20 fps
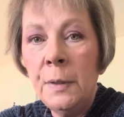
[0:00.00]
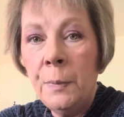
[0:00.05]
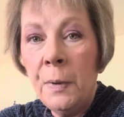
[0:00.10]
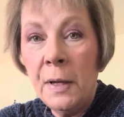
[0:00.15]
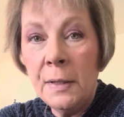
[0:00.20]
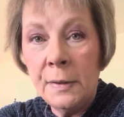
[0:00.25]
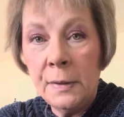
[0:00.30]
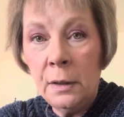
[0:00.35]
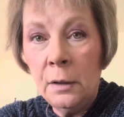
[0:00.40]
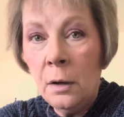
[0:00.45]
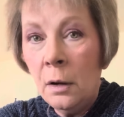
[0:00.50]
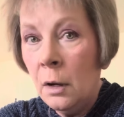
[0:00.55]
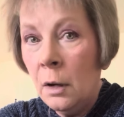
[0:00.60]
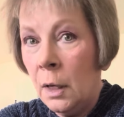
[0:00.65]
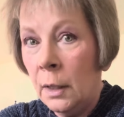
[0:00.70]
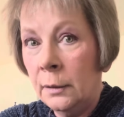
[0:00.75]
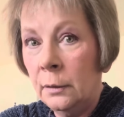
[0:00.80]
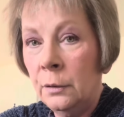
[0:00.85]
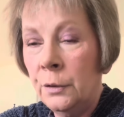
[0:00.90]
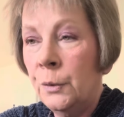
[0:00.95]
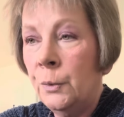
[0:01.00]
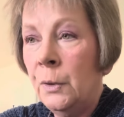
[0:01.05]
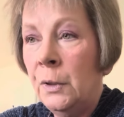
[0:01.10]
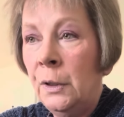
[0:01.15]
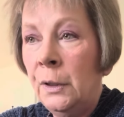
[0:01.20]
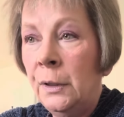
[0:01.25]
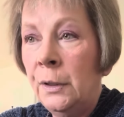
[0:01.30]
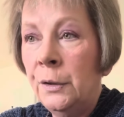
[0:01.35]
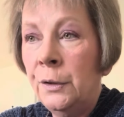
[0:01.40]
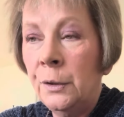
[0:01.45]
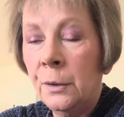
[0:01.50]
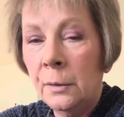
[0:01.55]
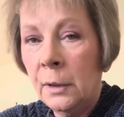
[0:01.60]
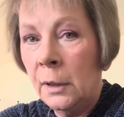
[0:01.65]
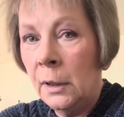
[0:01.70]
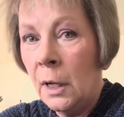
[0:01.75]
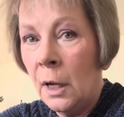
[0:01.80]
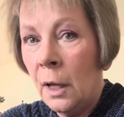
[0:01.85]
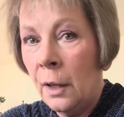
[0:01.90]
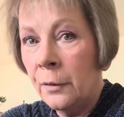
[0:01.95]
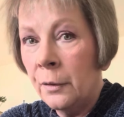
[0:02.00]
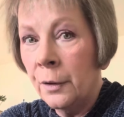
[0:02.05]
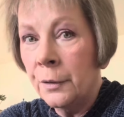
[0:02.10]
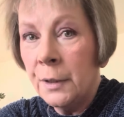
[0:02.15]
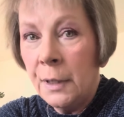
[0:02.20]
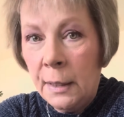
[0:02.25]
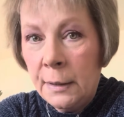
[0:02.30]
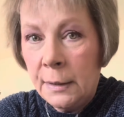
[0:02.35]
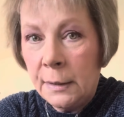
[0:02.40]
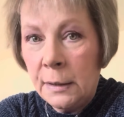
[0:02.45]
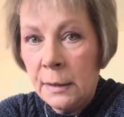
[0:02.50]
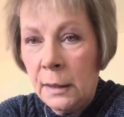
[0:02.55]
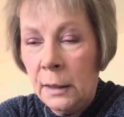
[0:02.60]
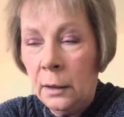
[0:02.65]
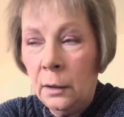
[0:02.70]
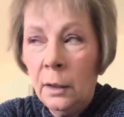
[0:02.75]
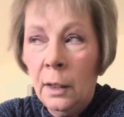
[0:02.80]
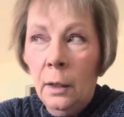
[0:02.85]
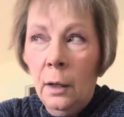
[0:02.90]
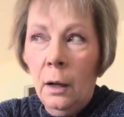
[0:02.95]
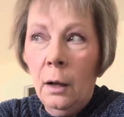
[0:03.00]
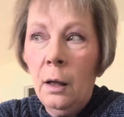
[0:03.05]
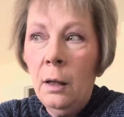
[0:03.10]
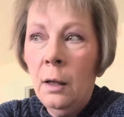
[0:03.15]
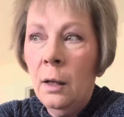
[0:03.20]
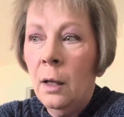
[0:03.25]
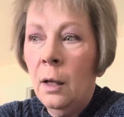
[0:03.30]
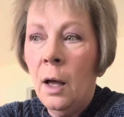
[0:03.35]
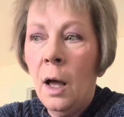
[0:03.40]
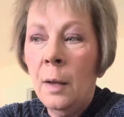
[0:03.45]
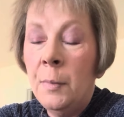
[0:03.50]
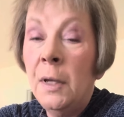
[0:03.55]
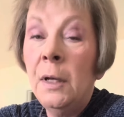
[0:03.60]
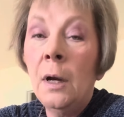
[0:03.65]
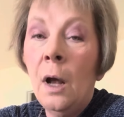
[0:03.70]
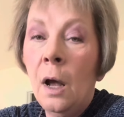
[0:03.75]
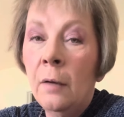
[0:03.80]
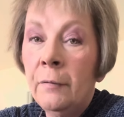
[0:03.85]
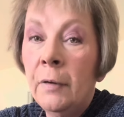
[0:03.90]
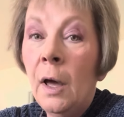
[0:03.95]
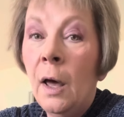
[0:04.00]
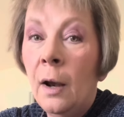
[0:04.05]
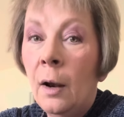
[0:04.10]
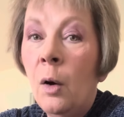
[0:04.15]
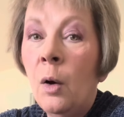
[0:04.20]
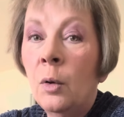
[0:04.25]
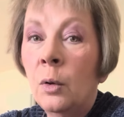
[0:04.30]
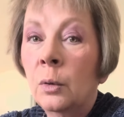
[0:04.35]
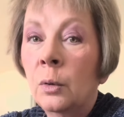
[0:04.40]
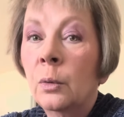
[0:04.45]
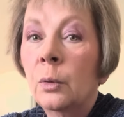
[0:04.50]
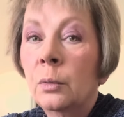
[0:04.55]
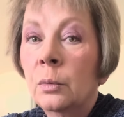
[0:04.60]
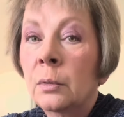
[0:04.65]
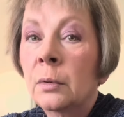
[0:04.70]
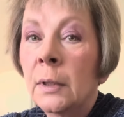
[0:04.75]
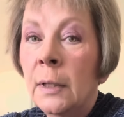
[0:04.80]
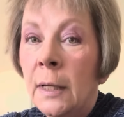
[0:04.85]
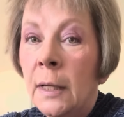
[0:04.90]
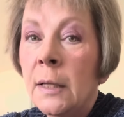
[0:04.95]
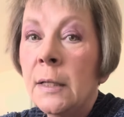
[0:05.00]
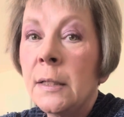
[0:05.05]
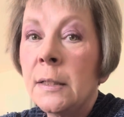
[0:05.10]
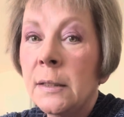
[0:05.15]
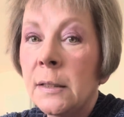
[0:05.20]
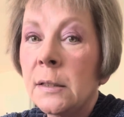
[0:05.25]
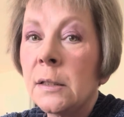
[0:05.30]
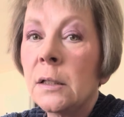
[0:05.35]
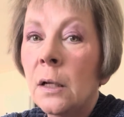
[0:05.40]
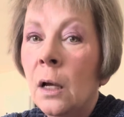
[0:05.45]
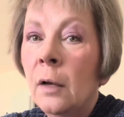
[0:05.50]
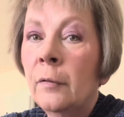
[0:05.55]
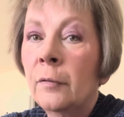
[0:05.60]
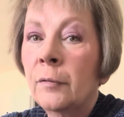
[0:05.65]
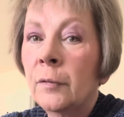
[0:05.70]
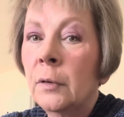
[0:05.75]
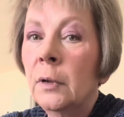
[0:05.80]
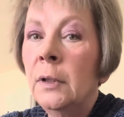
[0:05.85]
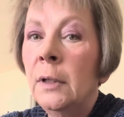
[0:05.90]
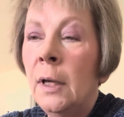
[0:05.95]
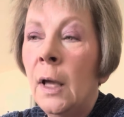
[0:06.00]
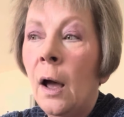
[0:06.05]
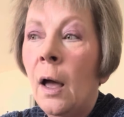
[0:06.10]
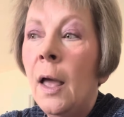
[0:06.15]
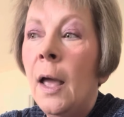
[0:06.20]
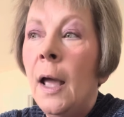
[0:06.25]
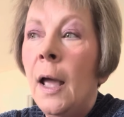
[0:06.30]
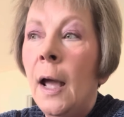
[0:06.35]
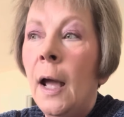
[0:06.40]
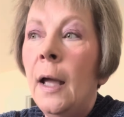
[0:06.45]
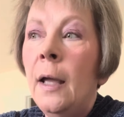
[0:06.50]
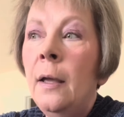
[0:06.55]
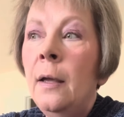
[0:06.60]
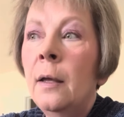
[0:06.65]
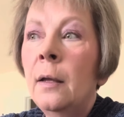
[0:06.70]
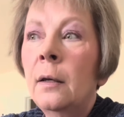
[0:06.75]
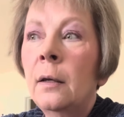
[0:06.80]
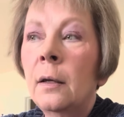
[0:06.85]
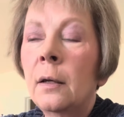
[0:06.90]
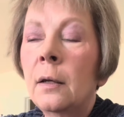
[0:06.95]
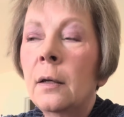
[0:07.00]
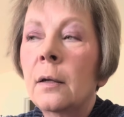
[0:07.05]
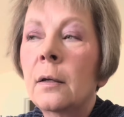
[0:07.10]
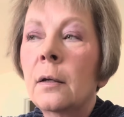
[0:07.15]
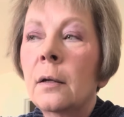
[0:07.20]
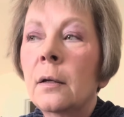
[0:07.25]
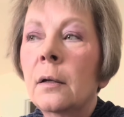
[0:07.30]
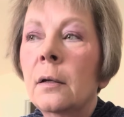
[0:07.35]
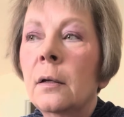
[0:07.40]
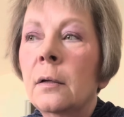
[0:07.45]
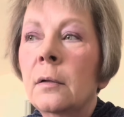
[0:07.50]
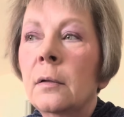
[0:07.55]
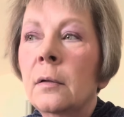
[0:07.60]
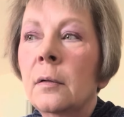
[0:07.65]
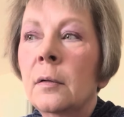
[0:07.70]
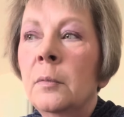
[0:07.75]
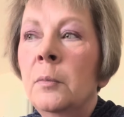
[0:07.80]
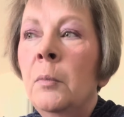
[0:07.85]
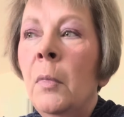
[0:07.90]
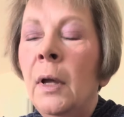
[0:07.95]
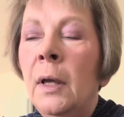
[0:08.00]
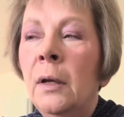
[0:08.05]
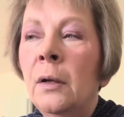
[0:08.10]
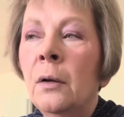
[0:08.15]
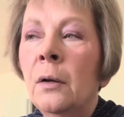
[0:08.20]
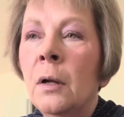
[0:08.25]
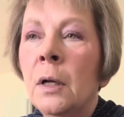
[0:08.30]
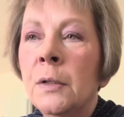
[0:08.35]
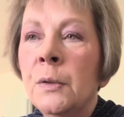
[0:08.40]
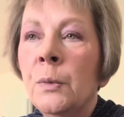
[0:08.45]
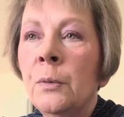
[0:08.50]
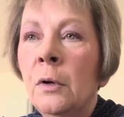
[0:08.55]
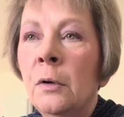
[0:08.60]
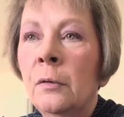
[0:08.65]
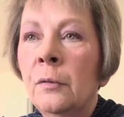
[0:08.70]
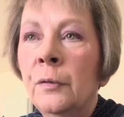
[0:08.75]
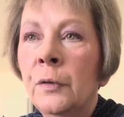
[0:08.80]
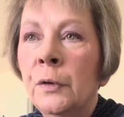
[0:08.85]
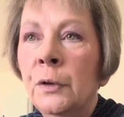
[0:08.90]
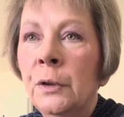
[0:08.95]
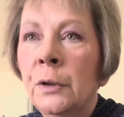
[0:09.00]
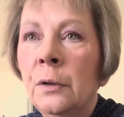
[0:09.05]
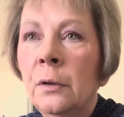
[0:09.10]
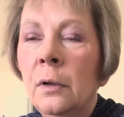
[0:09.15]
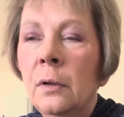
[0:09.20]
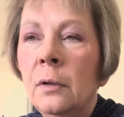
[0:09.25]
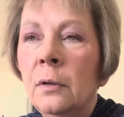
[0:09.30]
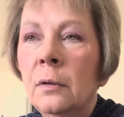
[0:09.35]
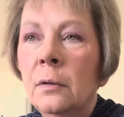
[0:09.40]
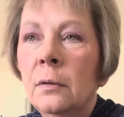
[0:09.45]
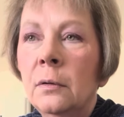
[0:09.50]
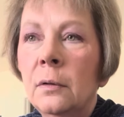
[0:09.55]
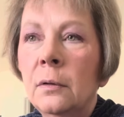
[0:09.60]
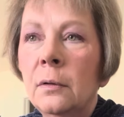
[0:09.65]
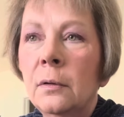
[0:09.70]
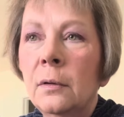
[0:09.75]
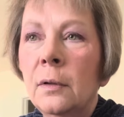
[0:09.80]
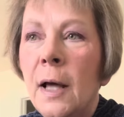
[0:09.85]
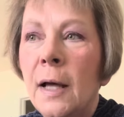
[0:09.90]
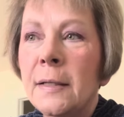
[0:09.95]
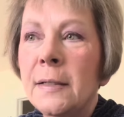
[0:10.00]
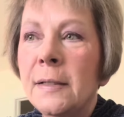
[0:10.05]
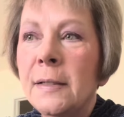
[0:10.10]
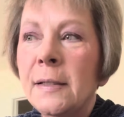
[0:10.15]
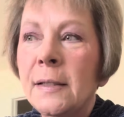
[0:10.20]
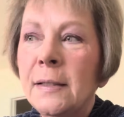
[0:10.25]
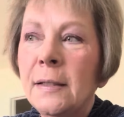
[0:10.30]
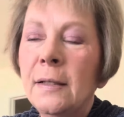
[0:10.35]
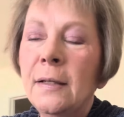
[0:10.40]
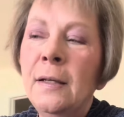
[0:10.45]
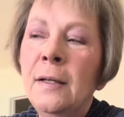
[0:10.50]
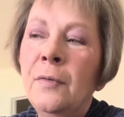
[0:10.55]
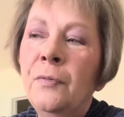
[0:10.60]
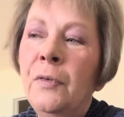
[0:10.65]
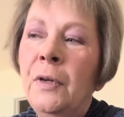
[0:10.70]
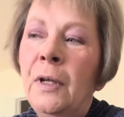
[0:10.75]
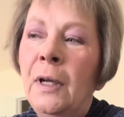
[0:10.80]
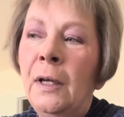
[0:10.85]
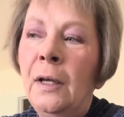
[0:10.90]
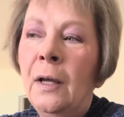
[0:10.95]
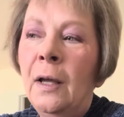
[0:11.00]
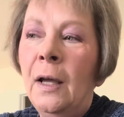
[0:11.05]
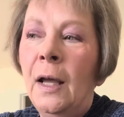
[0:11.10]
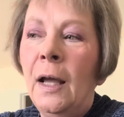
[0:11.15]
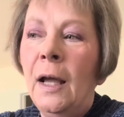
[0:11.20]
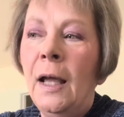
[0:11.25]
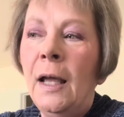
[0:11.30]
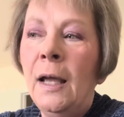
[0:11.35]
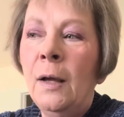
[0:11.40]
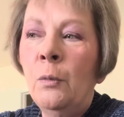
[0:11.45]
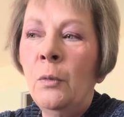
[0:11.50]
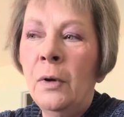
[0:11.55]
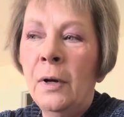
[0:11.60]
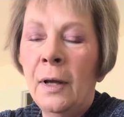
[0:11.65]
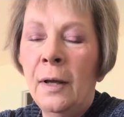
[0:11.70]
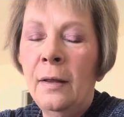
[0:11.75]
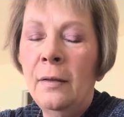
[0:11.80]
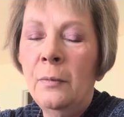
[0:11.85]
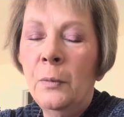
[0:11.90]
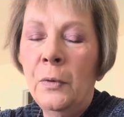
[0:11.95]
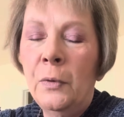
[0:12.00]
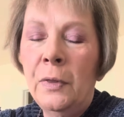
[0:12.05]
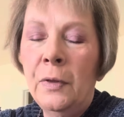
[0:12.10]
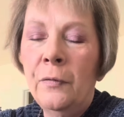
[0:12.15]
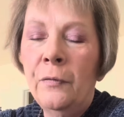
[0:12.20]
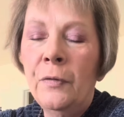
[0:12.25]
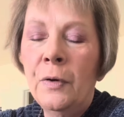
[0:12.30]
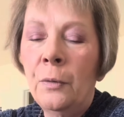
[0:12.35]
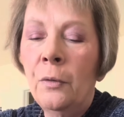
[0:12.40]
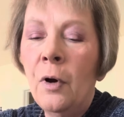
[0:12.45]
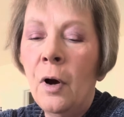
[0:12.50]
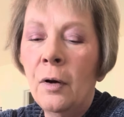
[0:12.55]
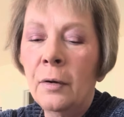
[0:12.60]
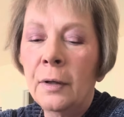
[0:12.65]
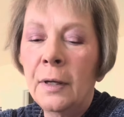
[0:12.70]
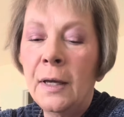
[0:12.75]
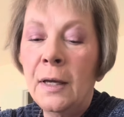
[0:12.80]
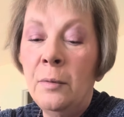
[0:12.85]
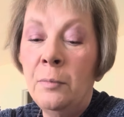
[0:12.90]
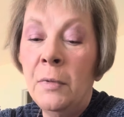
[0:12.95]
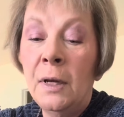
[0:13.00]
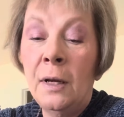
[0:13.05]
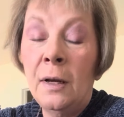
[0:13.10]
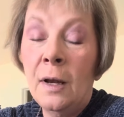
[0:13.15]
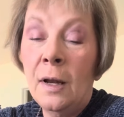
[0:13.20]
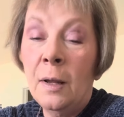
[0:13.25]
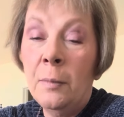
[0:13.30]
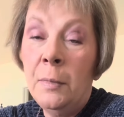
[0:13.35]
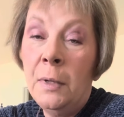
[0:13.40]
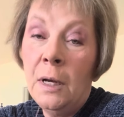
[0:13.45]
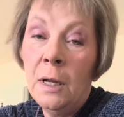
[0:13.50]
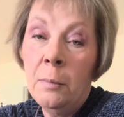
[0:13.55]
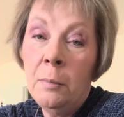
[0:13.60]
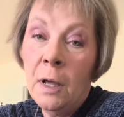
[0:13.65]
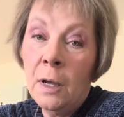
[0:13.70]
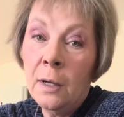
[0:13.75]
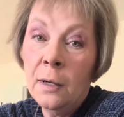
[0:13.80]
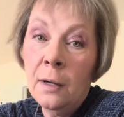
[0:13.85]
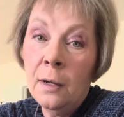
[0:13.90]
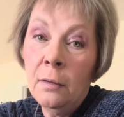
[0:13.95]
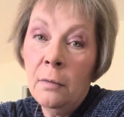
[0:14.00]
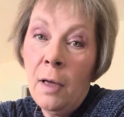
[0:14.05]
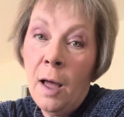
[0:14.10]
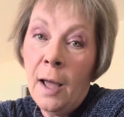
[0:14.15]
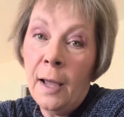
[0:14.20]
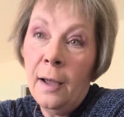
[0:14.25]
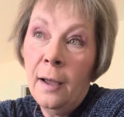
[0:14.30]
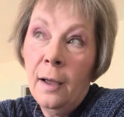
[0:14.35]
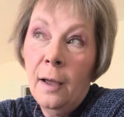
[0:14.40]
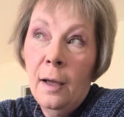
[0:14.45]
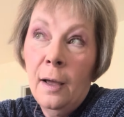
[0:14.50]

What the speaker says: has it gone? Do we need to do any other testing? I've got a whole list of, yeah. And my in-laws were over last evening, and when the phone call came in, and I'm not gonna lie,